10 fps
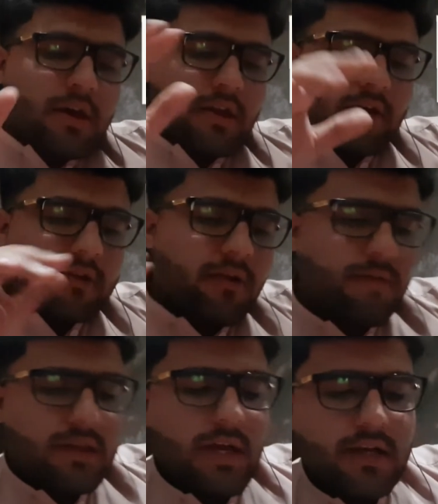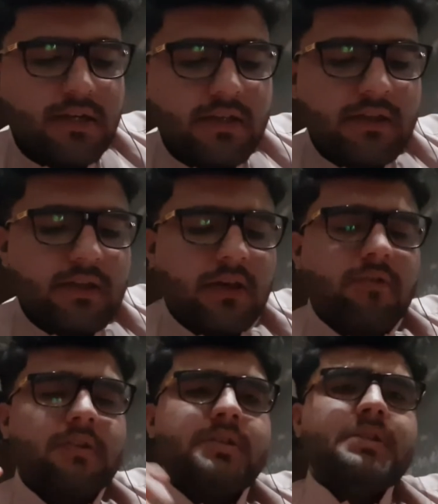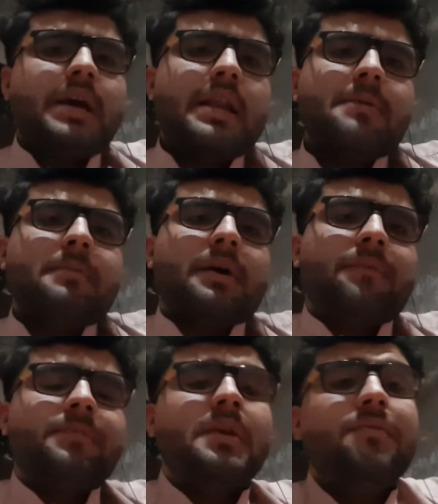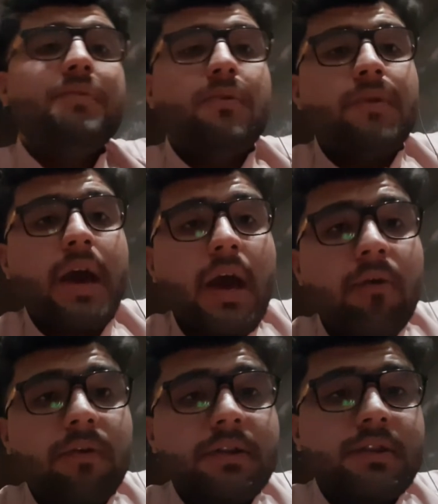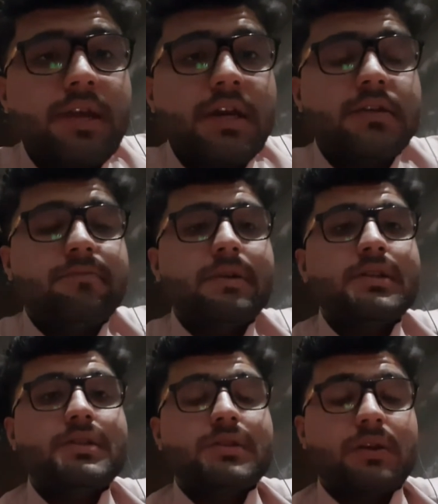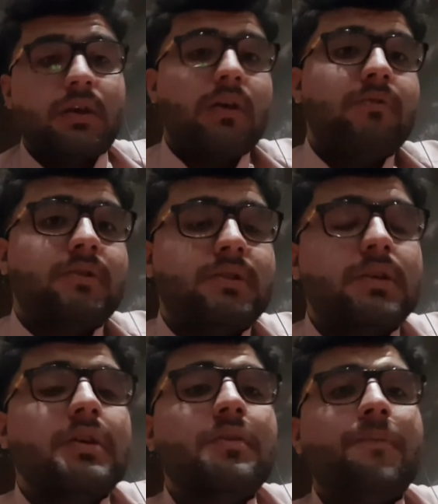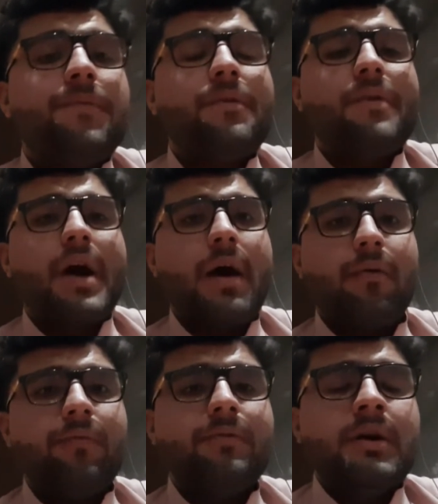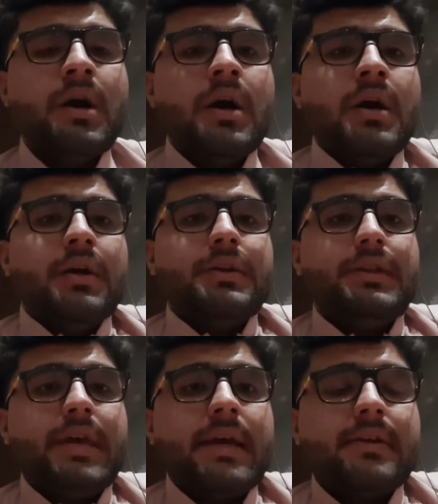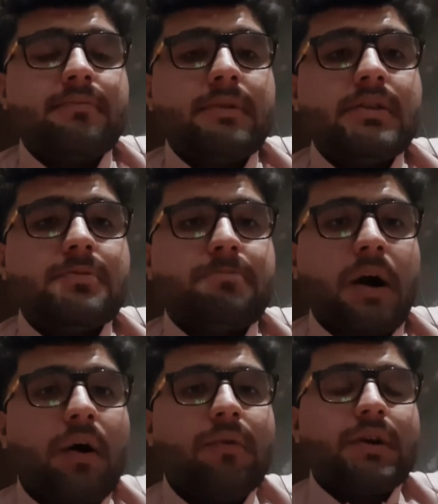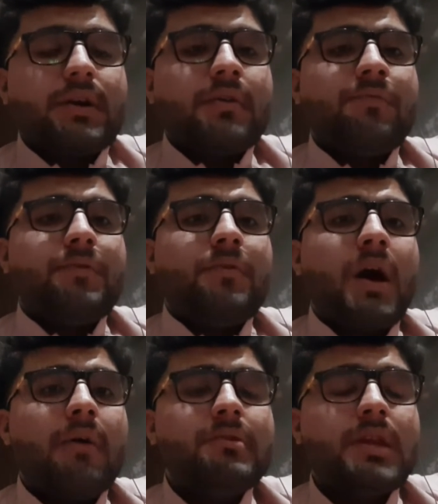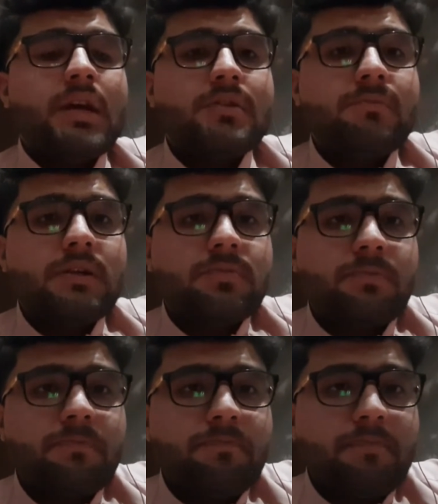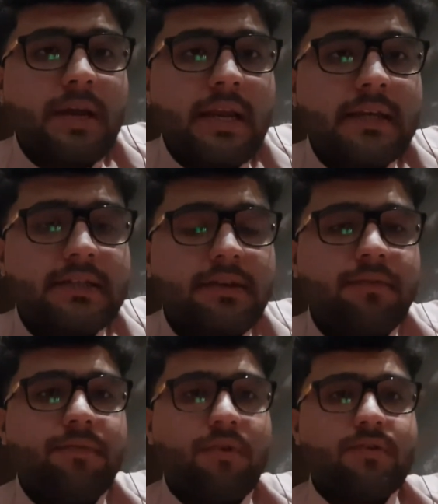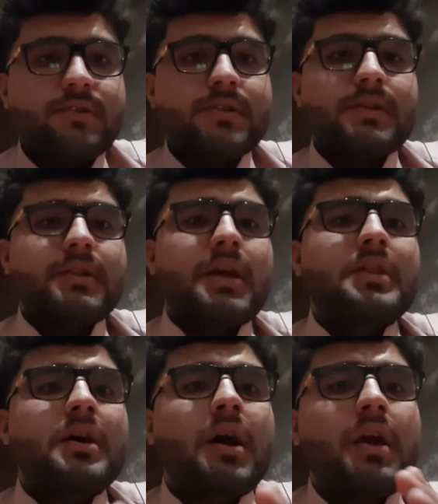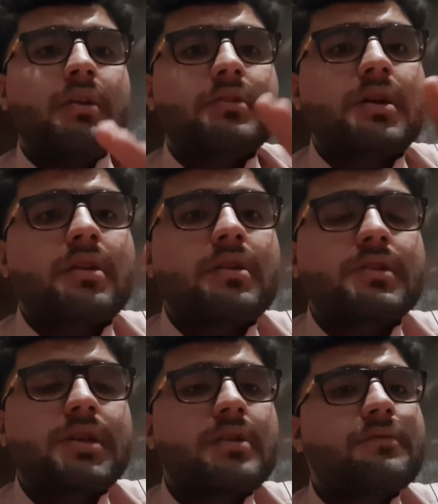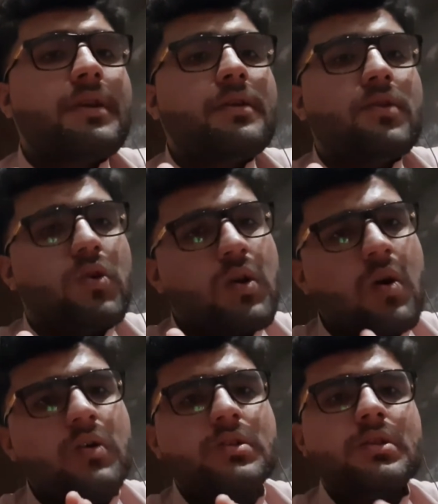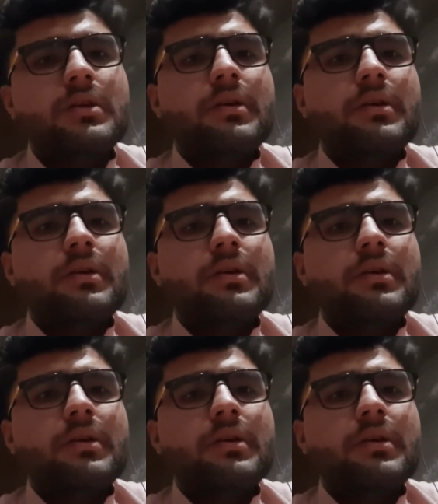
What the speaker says: another one, that is a security dilemma. If you have that much security, if you have that much power, if you have that much military force, then the another state will not